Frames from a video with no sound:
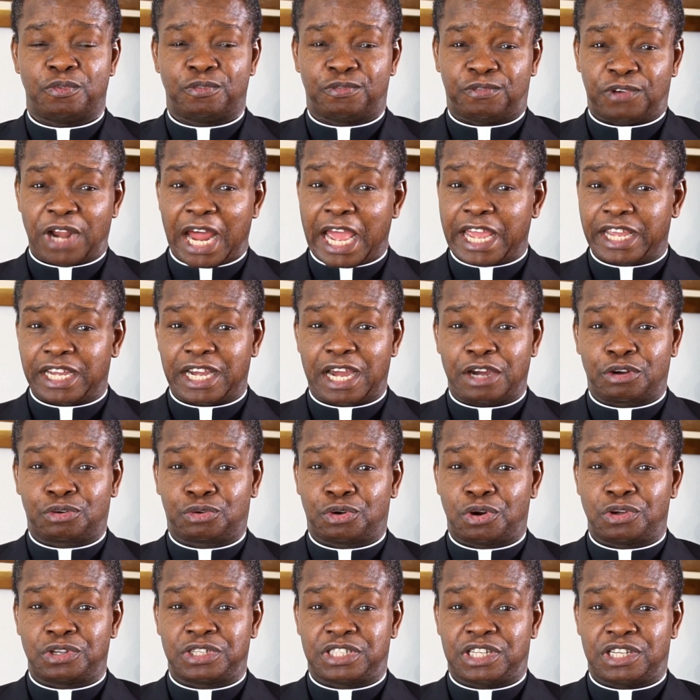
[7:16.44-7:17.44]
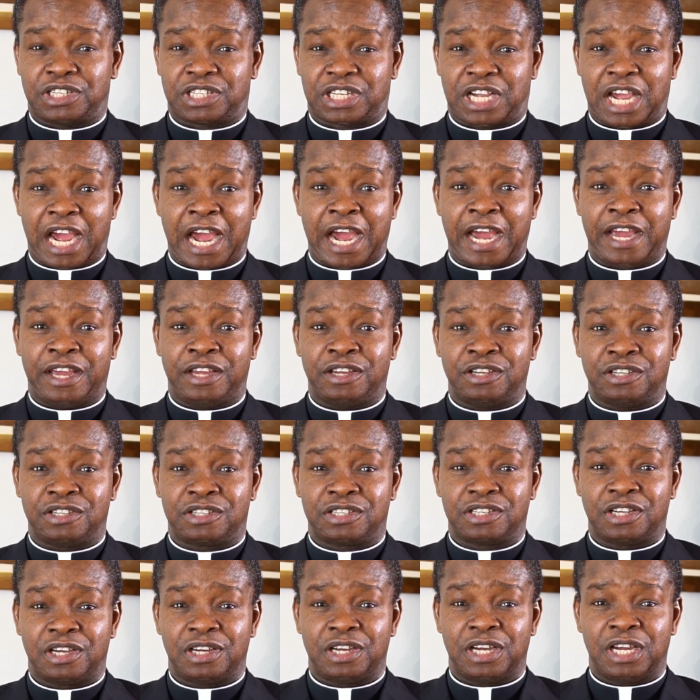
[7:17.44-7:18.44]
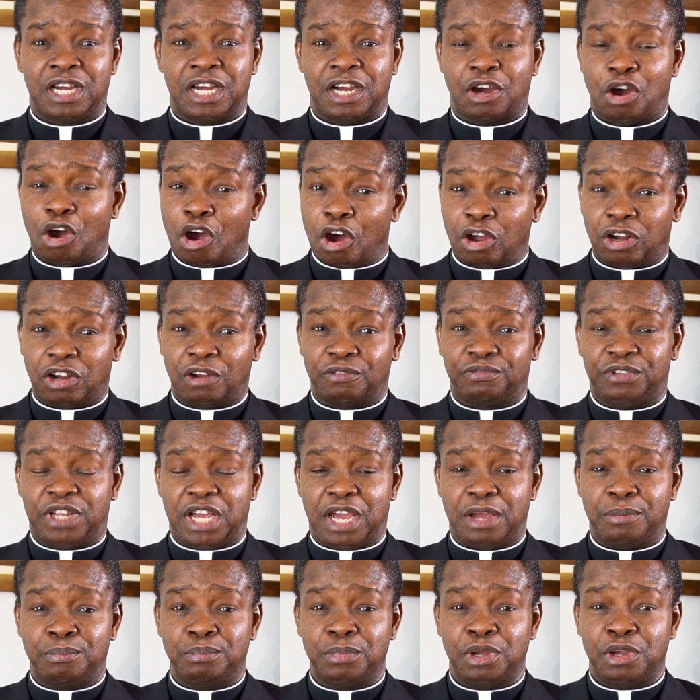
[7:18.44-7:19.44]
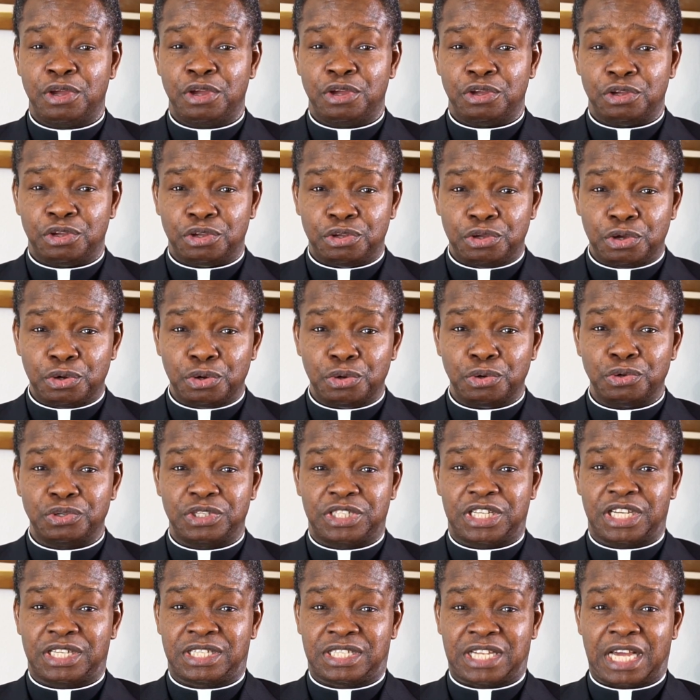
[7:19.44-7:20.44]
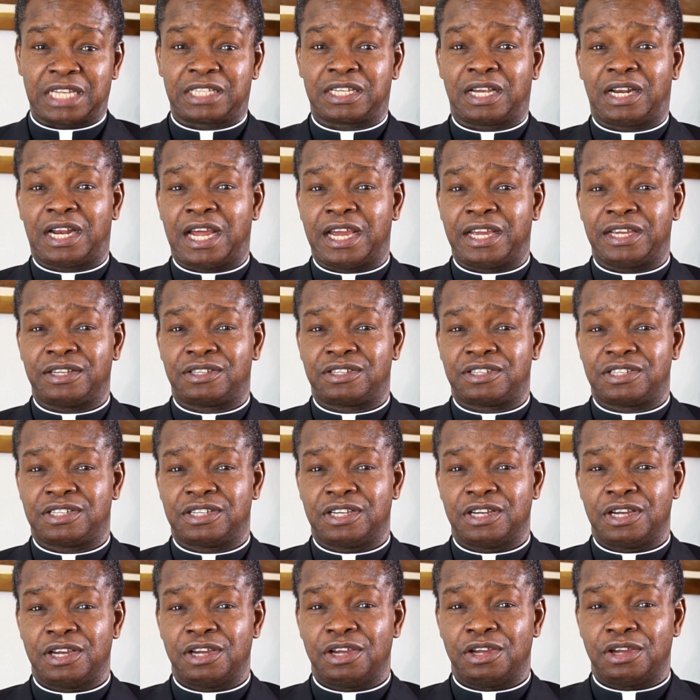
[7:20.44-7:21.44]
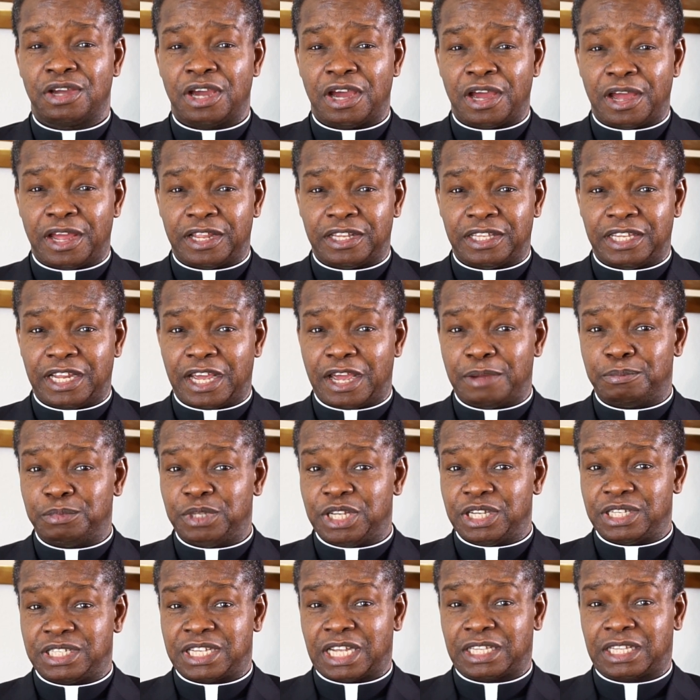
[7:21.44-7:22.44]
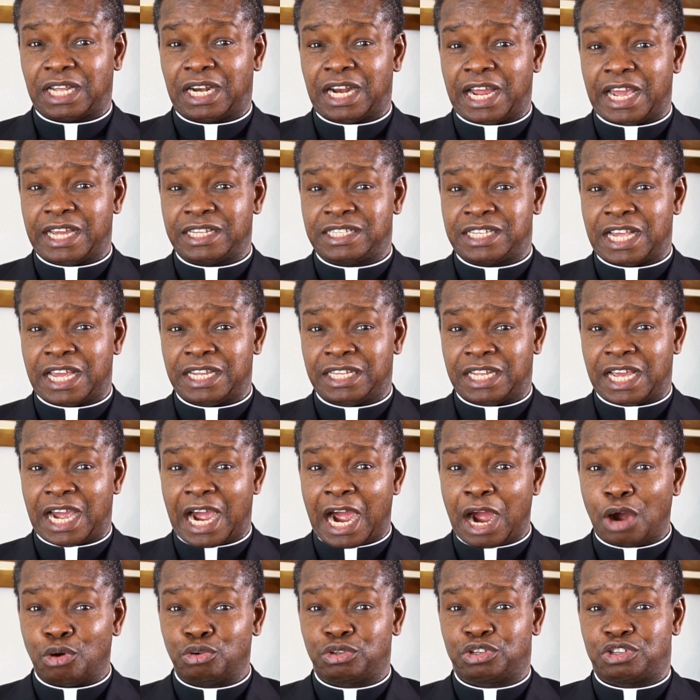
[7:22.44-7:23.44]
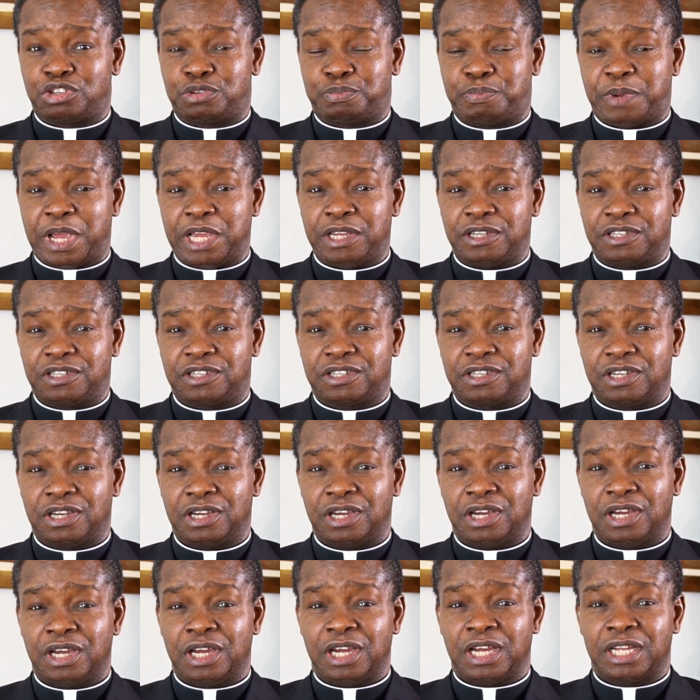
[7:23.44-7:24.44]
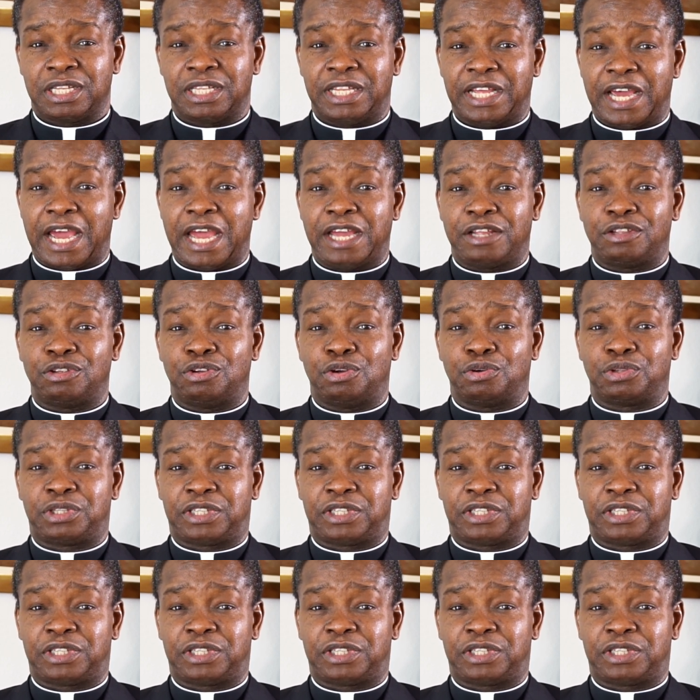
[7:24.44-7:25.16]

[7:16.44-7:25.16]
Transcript: flying across the skies. All of them use the satellites, and these satellites are in the outer space. Then you